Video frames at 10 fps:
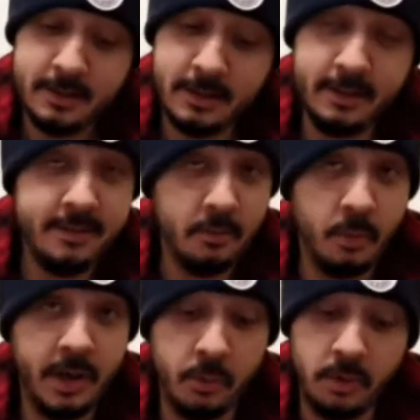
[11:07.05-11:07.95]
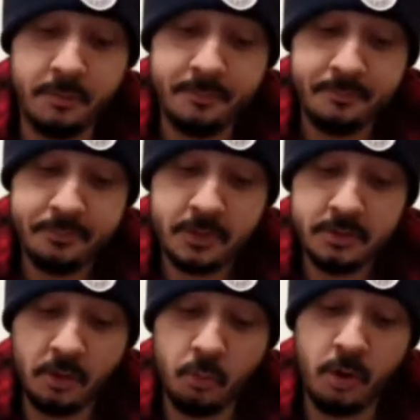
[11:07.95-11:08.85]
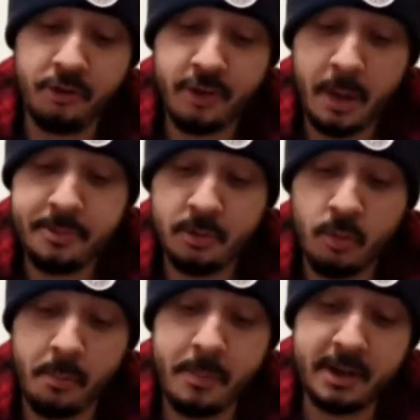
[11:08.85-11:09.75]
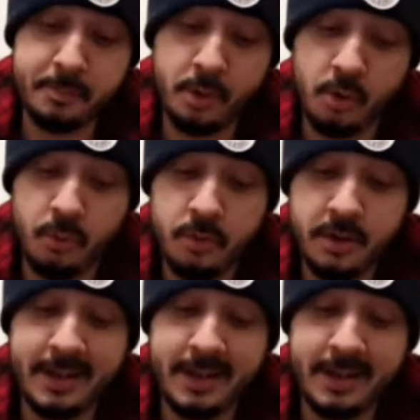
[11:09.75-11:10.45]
Now, this is a weird one. So what shape is a wombat's poo?